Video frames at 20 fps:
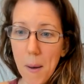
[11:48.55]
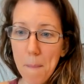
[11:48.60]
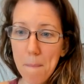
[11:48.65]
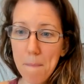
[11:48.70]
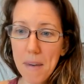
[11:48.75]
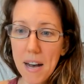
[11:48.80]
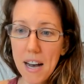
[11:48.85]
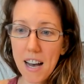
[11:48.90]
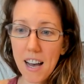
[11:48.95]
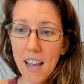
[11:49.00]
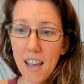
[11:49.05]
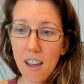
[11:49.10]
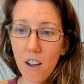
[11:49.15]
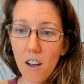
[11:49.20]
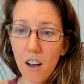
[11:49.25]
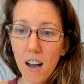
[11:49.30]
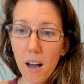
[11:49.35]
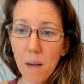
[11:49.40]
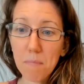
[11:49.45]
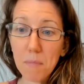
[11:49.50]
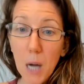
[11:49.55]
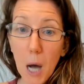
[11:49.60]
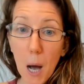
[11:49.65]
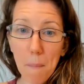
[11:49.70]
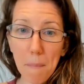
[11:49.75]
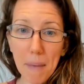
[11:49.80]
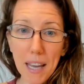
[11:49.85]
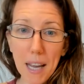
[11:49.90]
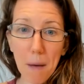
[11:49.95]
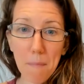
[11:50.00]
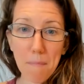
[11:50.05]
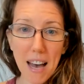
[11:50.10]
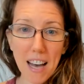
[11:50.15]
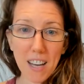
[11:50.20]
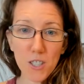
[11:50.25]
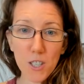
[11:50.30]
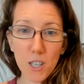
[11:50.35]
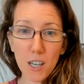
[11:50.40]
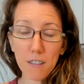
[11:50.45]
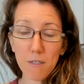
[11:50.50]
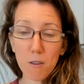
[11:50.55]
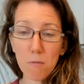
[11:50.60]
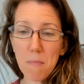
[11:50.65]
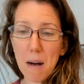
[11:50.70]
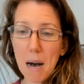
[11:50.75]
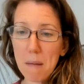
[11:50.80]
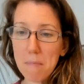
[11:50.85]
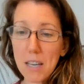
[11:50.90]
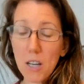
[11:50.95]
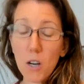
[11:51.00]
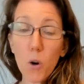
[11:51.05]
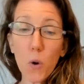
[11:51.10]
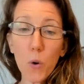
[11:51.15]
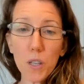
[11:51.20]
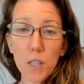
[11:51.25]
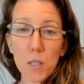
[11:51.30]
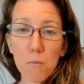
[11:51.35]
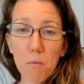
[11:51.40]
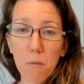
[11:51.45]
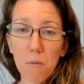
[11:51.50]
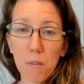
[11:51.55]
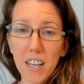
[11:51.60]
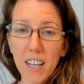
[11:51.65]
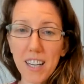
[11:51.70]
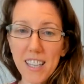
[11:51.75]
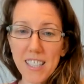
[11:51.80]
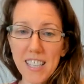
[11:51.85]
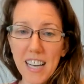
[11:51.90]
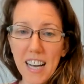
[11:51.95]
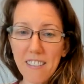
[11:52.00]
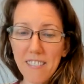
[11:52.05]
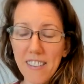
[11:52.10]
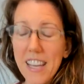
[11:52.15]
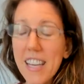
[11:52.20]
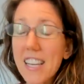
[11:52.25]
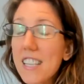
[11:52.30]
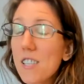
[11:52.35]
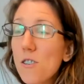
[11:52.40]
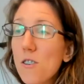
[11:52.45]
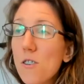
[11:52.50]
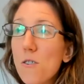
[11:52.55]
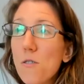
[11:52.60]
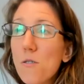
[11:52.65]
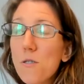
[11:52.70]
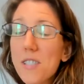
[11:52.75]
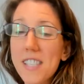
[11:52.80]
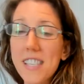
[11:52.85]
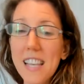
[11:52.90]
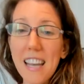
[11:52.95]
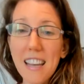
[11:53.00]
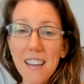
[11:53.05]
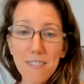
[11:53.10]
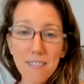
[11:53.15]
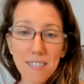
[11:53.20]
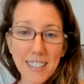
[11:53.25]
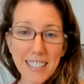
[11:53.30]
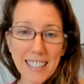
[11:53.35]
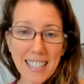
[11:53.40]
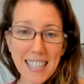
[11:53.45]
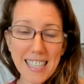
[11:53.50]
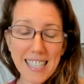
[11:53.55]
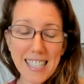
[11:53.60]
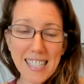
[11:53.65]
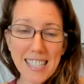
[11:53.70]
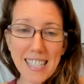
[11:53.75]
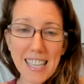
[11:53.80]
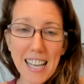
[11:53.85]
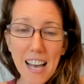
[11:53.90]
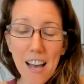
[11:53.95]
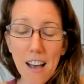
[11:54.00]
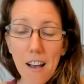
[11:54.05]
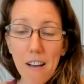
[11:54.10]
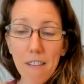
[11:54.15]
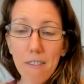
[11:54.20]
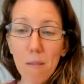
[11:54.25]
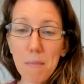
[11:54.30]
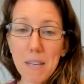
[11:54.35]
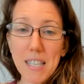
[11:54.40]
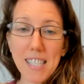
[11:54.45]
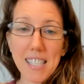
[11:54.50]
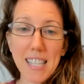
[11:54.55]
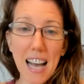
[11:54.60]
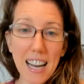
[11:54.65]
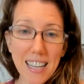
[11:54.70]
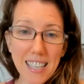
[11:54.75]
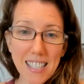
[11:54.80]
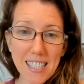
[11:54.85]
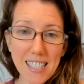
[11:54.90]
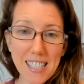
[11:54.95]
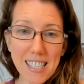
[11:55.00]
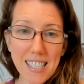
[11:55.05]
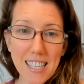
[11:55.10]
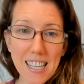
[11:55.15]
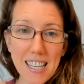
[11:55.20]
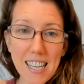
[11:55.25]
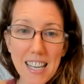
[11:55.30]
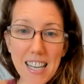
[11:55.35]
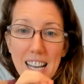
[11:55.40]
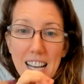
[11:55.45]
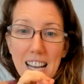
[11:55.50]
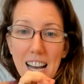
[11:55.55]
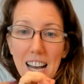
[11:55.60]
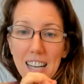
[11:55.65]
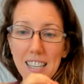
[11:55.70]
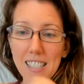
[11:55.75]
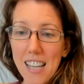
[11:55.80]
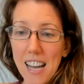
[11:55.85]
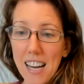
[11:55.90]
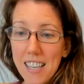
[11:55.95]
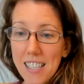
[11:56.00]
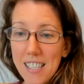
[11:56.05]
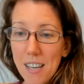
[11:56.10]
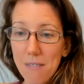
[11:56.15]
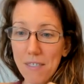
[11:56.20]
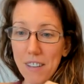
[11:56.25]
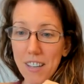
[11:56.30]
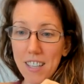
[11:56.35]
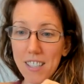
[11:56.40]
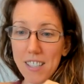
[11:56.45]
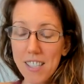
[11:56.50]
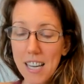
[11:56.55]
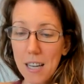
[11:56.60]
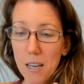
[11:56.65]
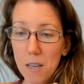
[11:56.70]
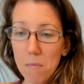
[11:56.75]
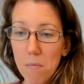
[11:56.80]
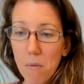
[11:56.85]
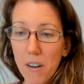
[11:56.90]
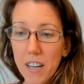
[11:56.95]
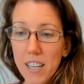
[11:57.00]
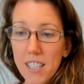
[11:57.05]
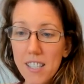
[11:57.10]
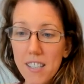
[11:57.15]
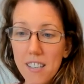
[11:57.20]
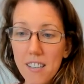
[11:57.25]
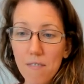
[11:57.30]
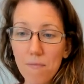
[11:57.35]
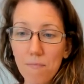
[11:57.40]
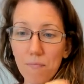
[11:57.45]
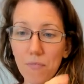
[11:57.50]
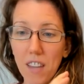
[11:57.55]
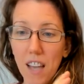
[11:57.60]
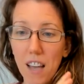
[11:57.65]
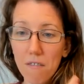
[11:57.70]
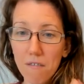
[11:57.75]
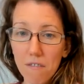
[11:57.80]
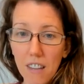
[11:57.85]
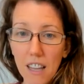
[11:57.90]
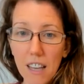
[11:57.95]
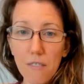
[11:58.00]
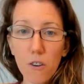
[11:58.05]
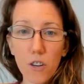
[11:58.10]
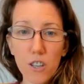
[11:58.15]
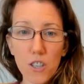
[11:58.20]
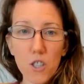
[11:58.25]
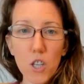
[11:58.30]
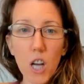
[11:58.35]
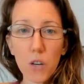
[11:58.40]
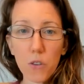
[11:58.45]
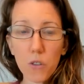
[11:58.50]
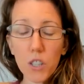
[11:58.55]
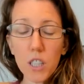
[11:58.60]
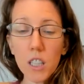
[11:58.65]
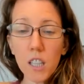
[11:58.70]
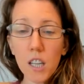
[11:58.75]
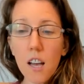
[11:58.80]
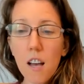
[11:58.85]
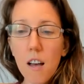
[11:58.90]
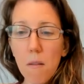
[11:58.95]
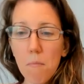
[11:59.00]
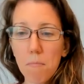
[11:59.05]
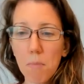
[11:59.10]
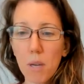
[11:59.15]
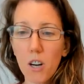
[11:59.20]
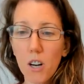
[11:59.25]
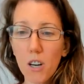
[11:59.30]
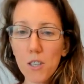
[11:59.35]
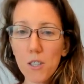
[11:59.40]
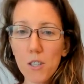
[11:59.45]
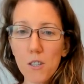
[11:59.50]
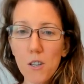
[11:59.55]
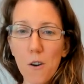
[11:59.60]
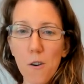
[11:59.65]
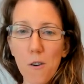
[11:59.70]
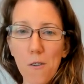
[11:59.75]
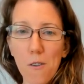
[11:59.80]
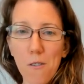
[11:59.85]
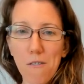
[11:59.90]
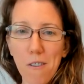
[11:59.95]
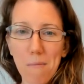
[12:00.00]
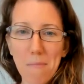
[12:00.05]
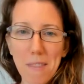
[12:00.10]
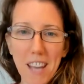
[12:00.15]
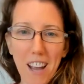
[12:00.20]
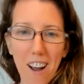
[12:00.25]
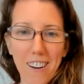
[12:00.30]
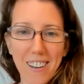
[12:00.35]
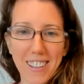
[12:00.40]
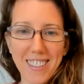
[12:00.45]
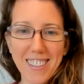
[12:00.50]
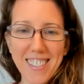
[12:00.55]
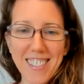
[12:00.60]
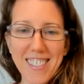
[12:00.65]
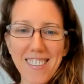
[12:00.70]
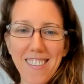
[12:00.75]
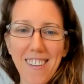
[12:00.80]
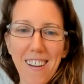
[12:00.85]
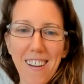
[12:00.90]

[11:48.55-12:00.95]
my upcoming Magic of Umami course where we're going to dive into savoriness from a scientific standpoint and flavor in general, but also from the arts